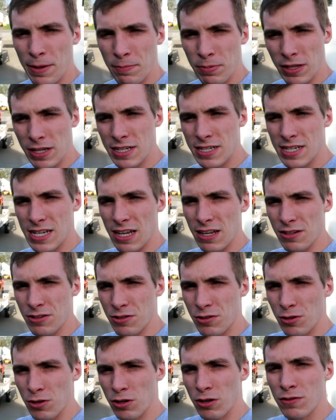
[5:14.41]
that place sells
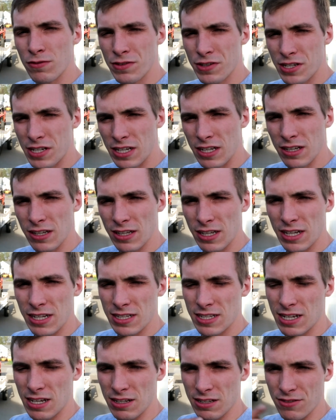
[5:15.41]
groove steel and then it
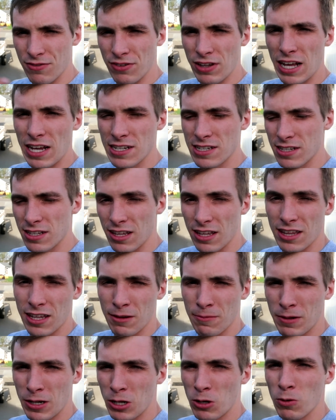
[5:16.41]
sells flat steel. I think
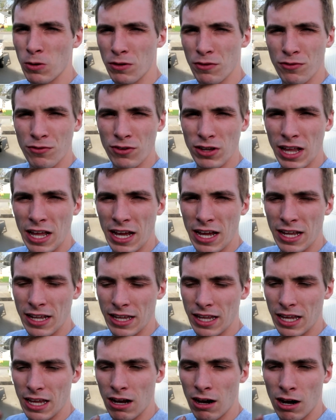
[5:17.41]
I'm gonna go with flat, and
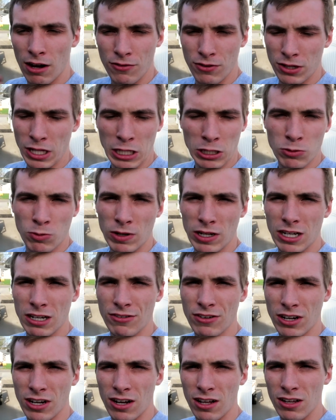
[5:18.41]
they offer like 20
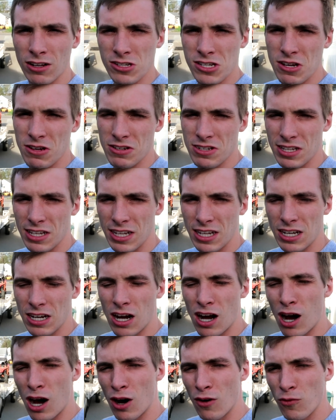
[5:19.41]
different colors. I was thinking
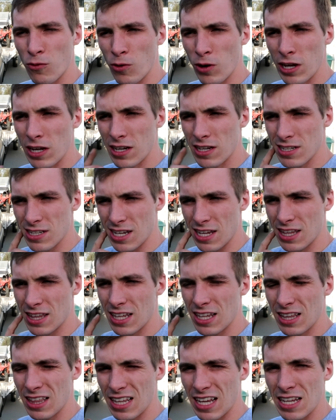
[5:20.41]
off-white because I
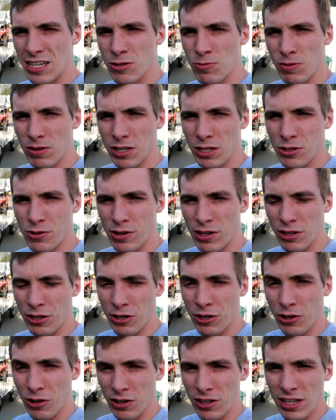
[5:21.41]
think that's what the trailer
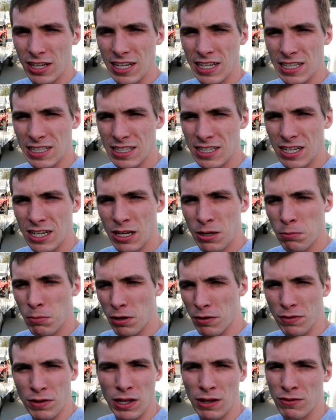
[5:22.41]
currently is. But
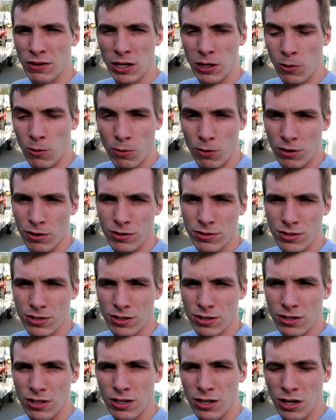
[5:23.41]
if they have like orange
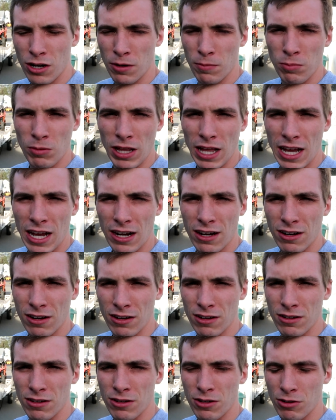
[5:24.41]
or black
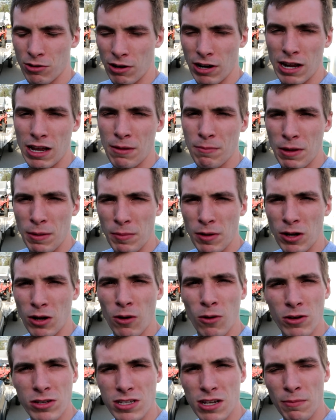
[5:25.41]
or gray, maybe I'll
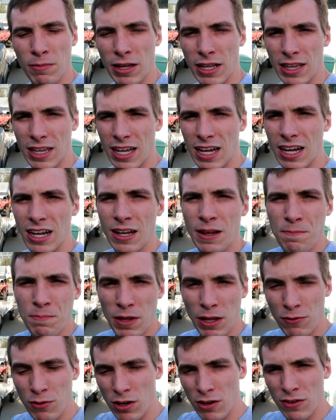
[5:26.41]
go with something like that.
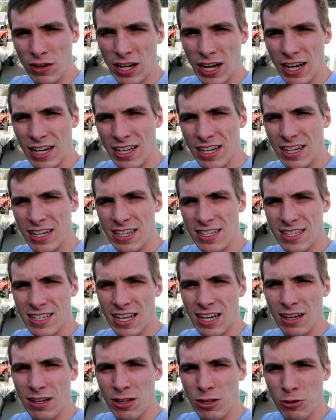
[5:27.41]
If you have any ideas
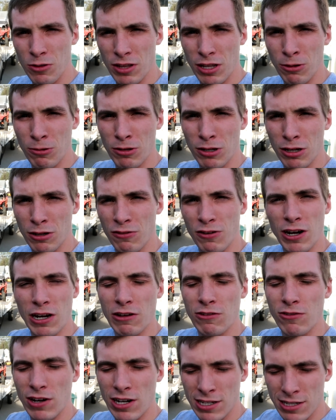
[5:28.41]
that you think would look froggy
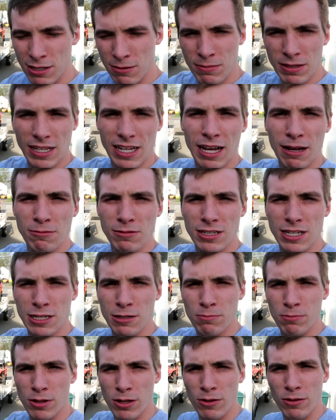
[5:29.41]
fresh, leave them in the comment
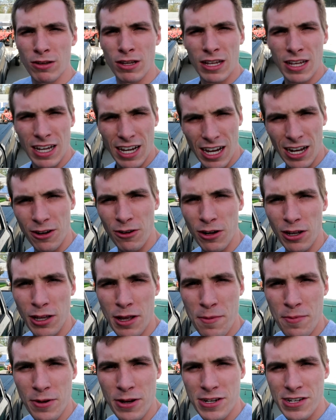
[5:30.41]
section below. I'd greatly
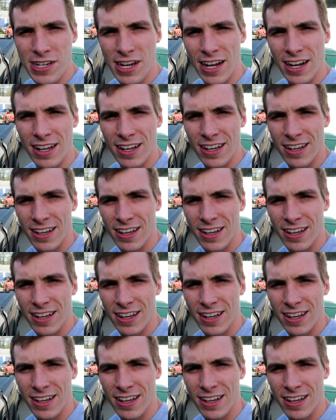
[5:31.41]
appreciate it.